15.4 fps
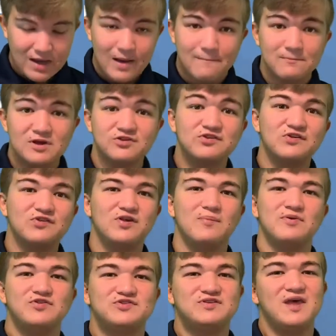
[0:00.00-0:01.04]

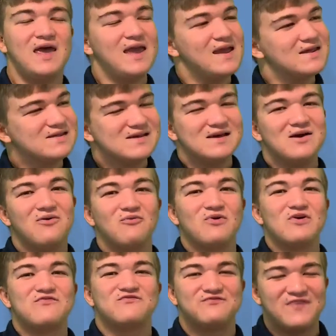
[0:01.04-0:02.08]
Mississippi State,
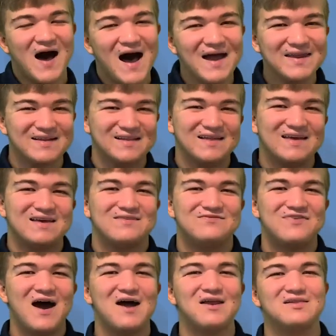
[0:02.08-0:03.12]
we finally
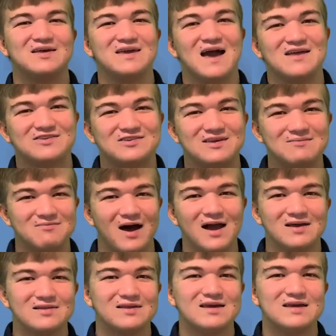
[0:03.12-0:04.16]
got to see
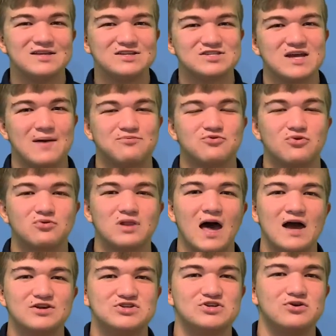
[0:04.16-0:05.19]
Mike Leach after
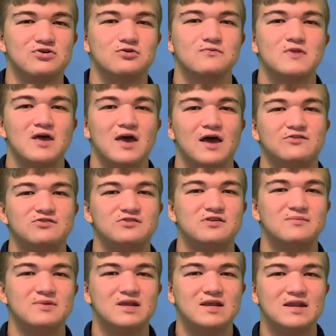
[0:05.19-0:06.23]
last year SEC
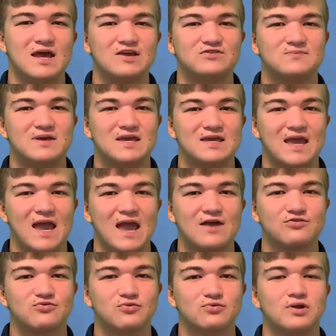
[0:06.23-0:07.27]
Media Days being
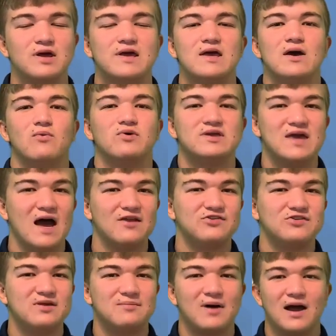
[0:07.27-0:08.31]
canceled. We got to
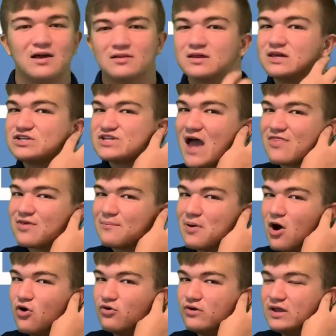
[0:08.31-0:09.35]
see Mike Leach at the
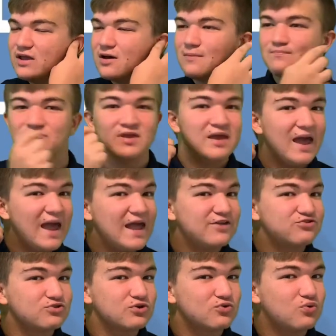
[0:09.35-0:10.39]
podium
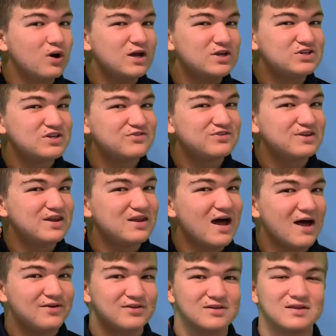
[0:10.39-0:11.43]
answering questions, did
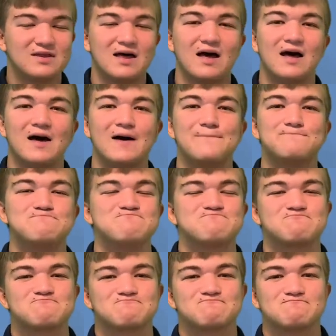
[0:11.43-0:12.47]
not
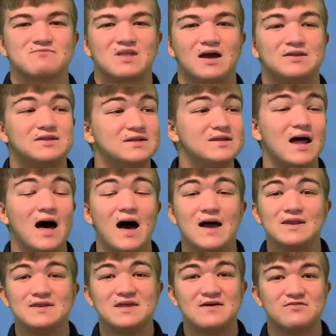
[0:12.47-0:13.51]

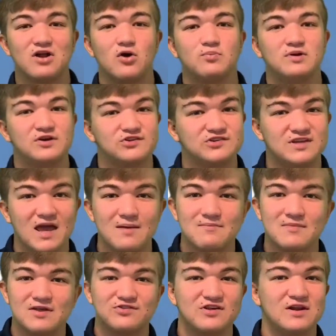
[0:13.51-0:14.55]
give an opening
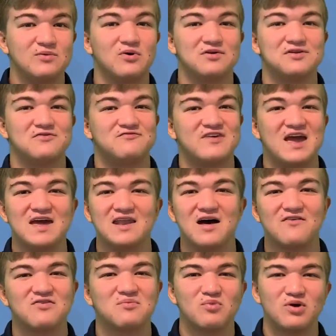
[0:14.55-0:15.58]
statement, said he wasn't a fan
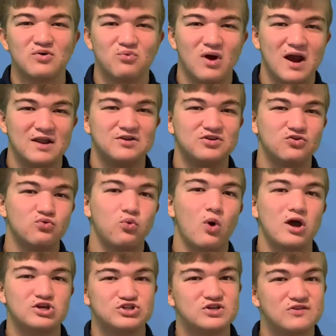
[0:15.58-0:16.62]
of him, went right into
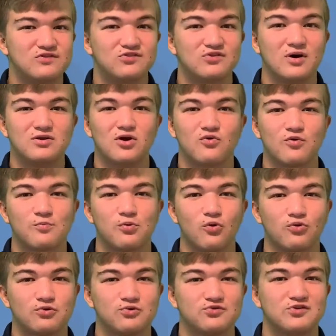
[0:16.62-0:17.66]
questions. So I know
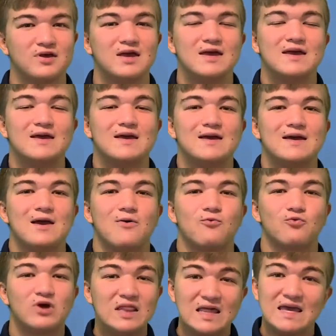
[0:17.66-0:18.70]
reporters
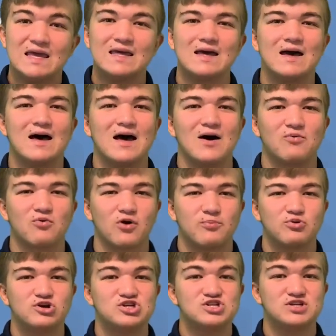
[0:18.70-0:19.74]
really were
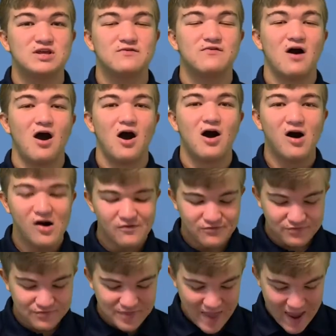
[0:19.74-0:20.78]
appreciative
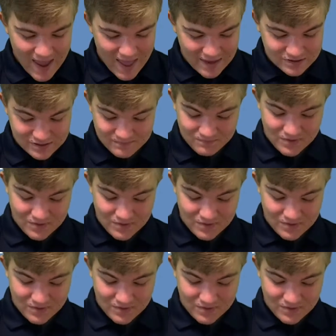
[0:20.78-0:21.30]
of that.